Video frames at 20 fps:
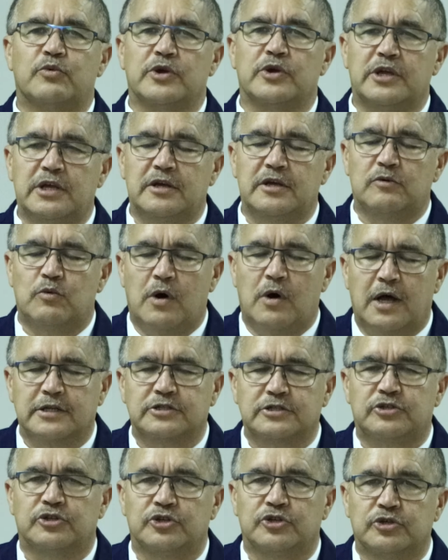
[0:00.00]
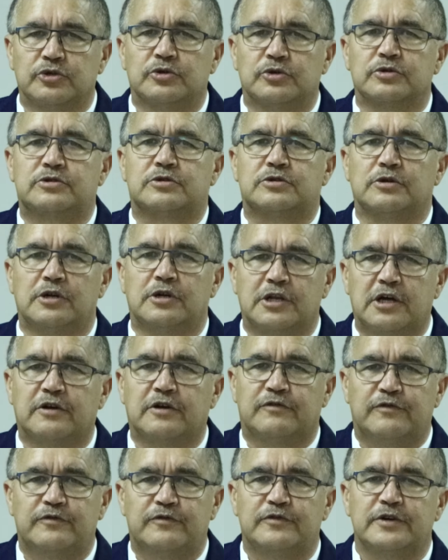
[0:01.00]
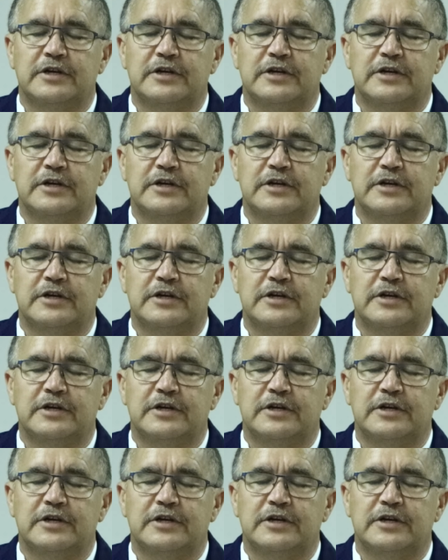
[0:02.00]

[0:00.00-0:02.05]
We want you to live.